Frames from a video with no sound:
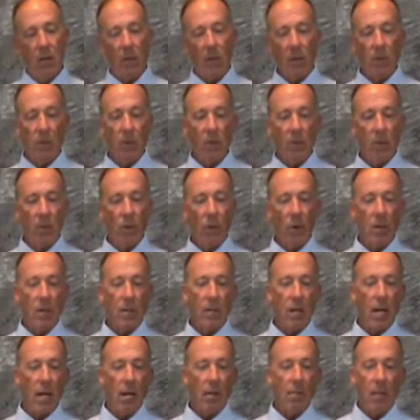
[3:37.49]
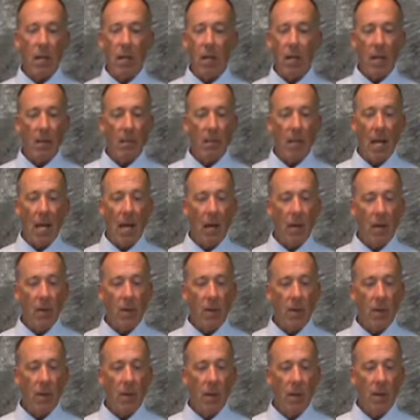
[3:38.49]
Mezzo forte, medium
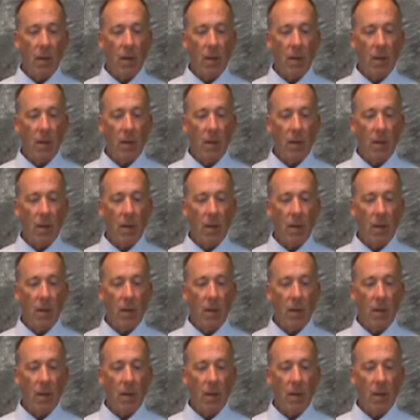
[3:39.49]
loud.